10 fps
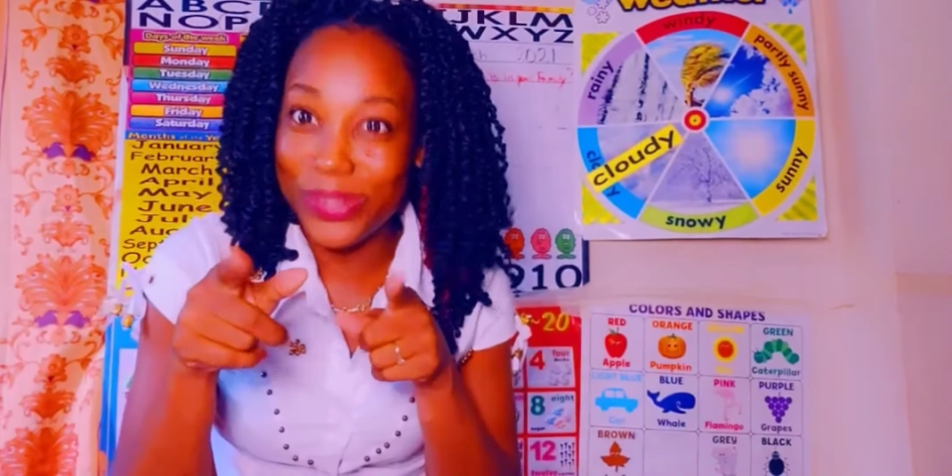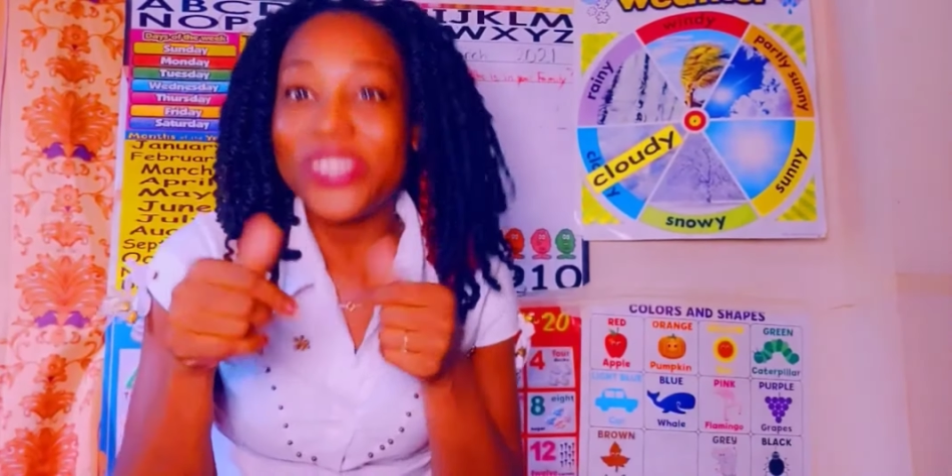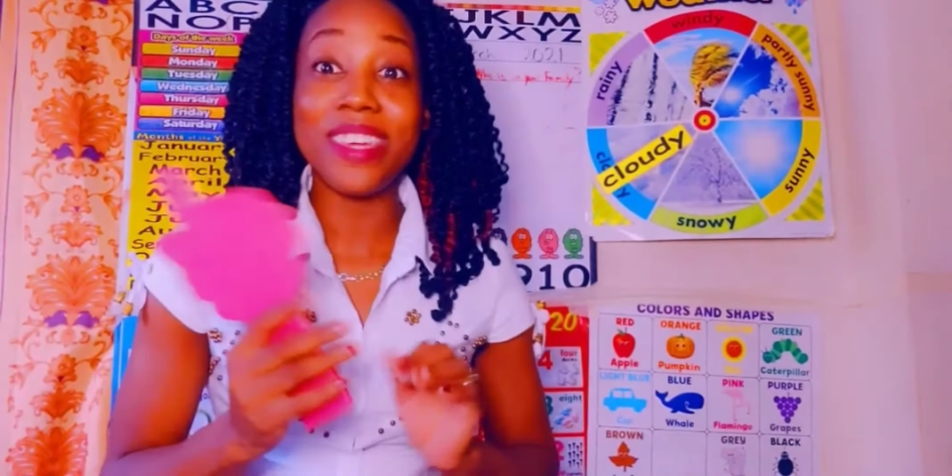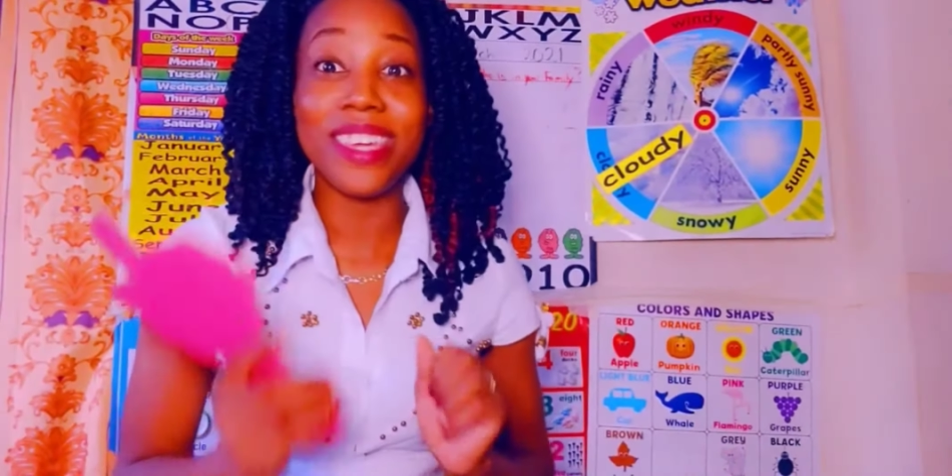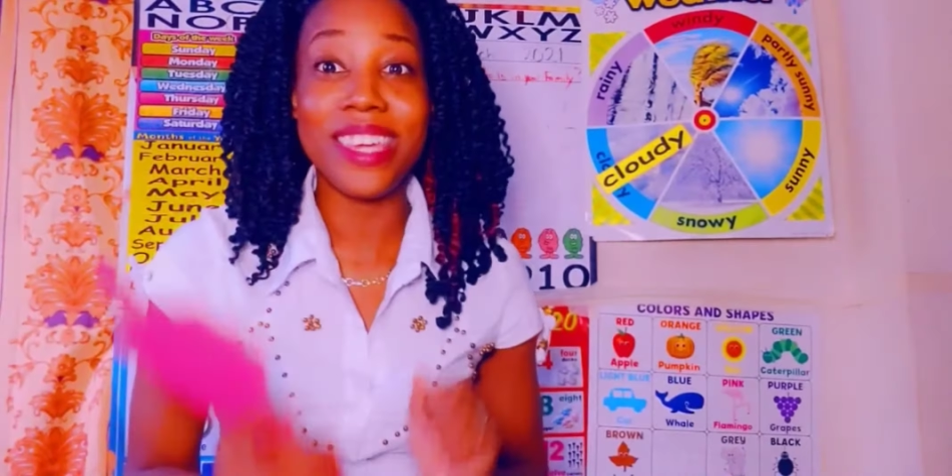
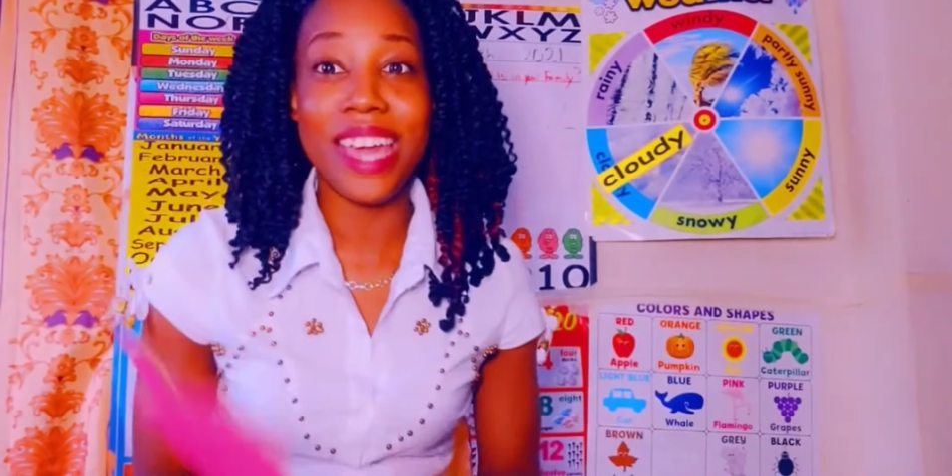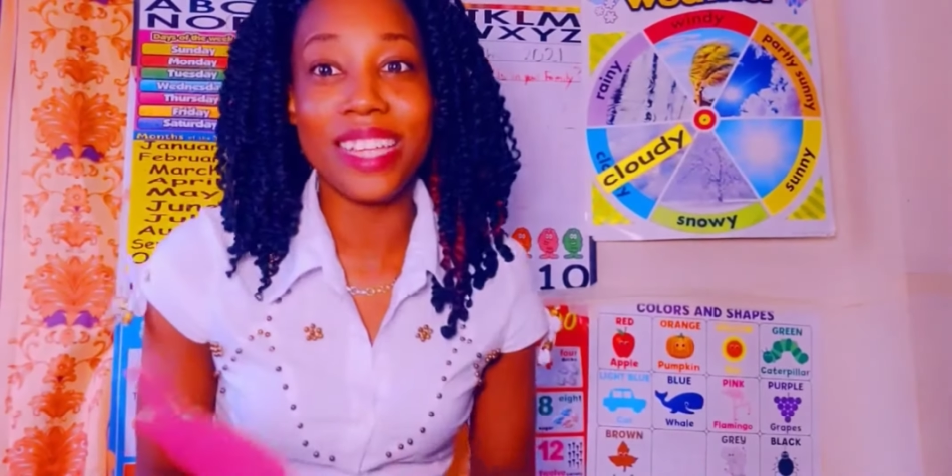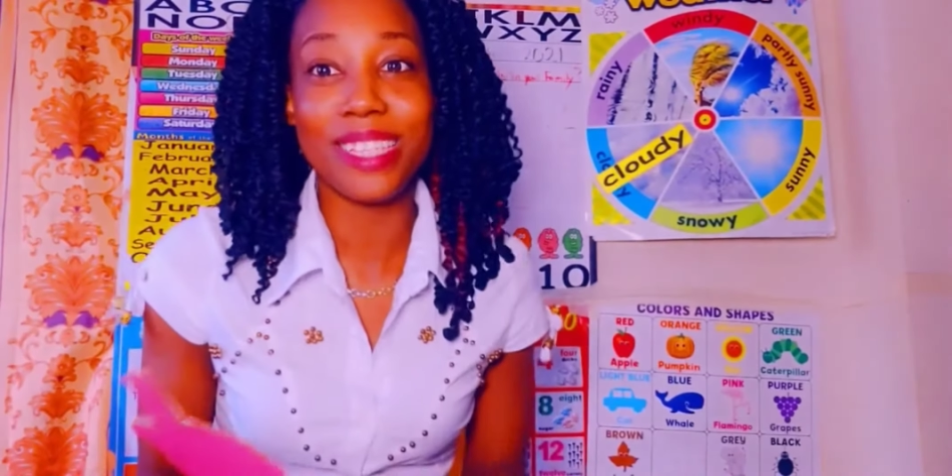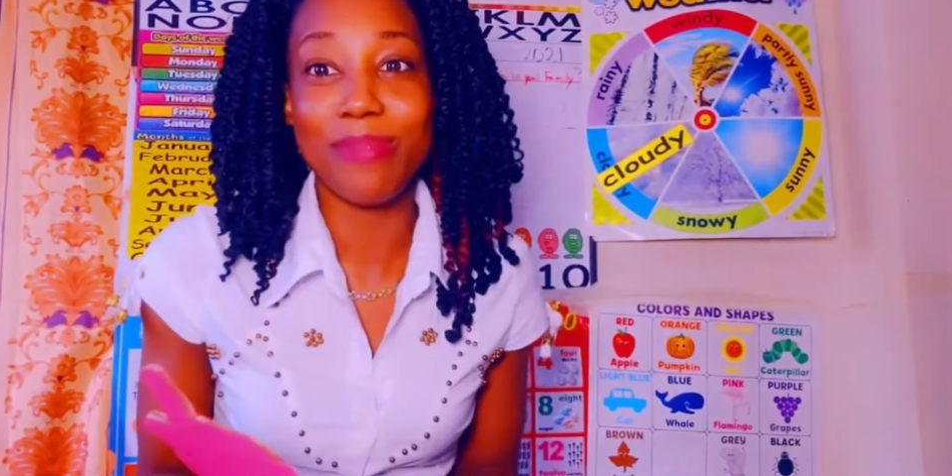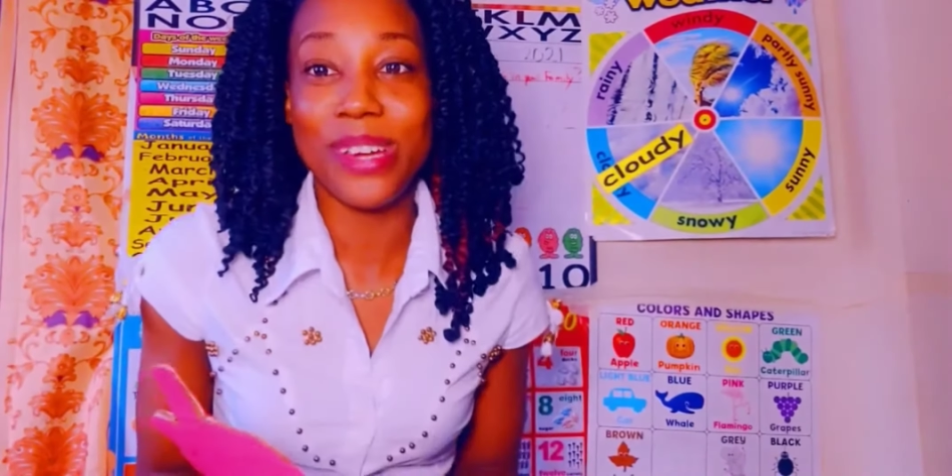
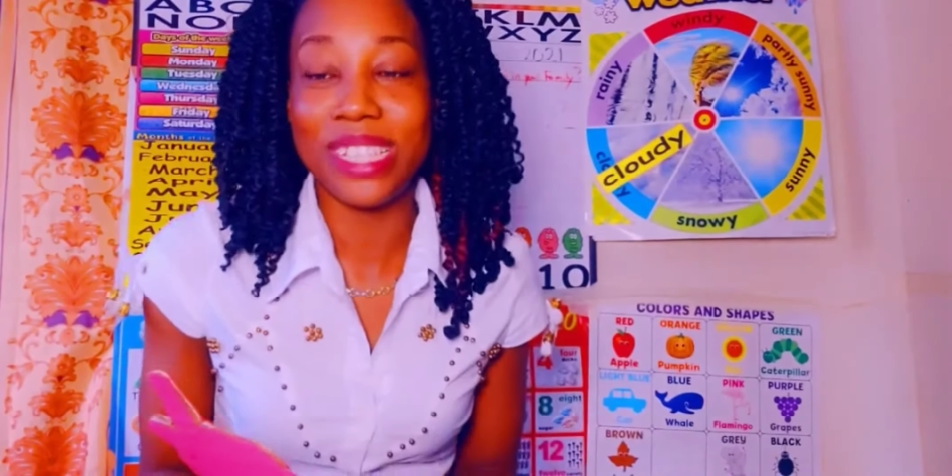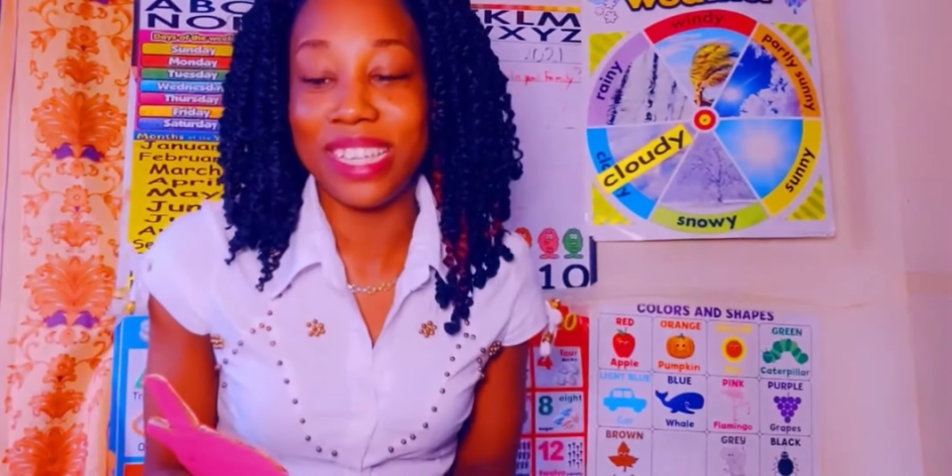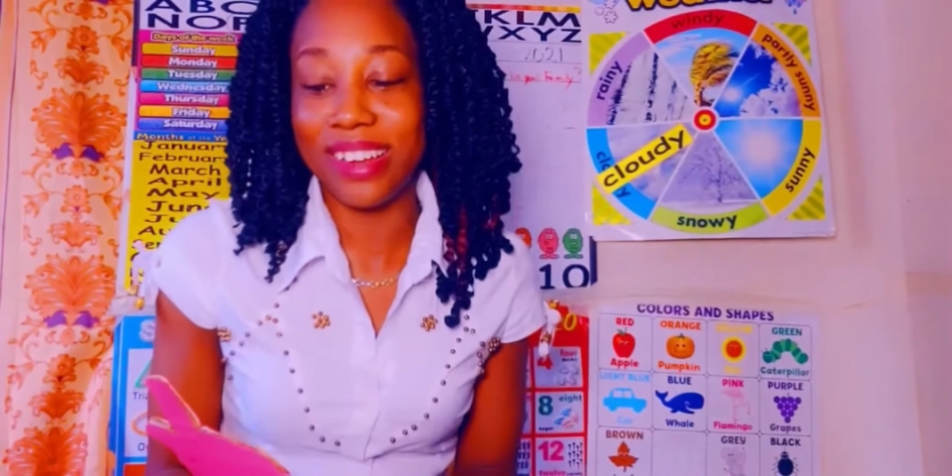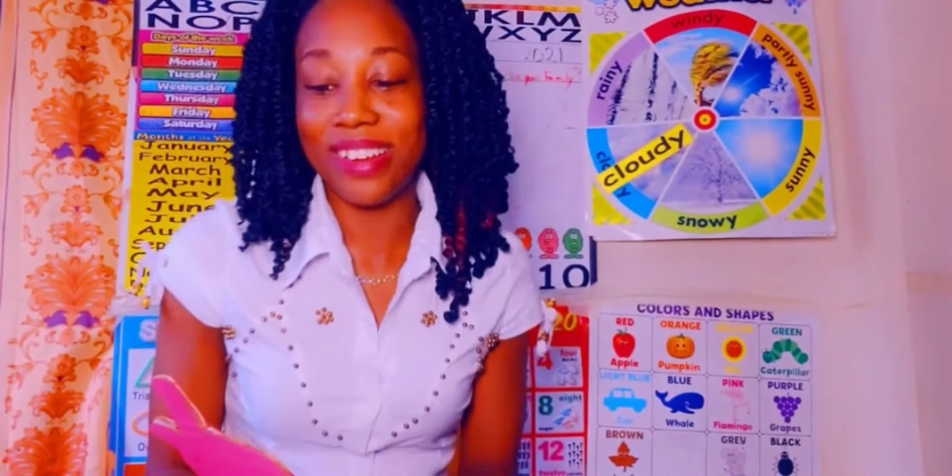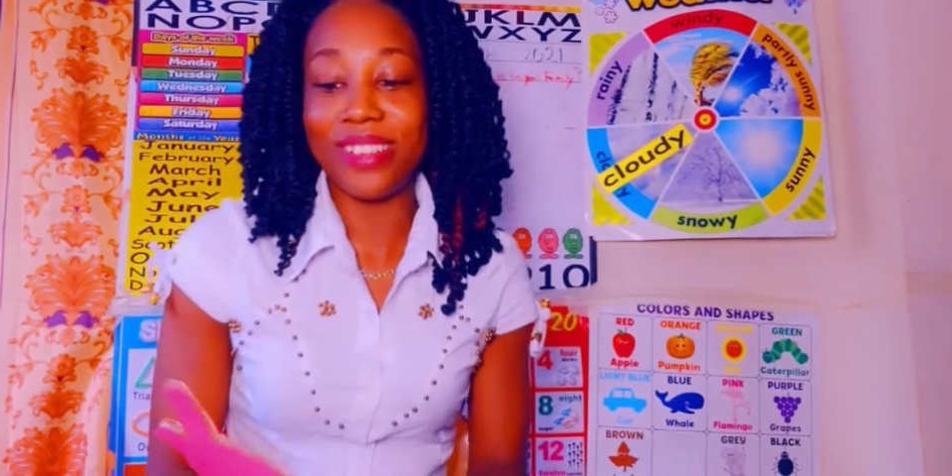Yes, boys
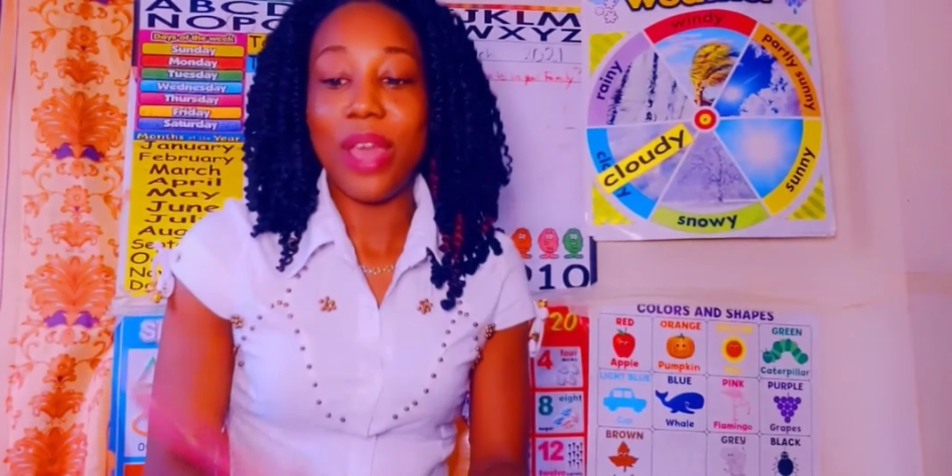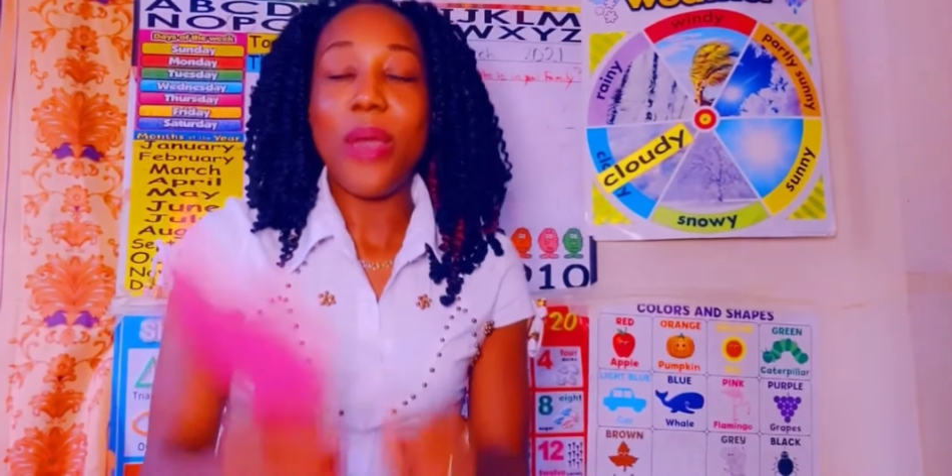and girls.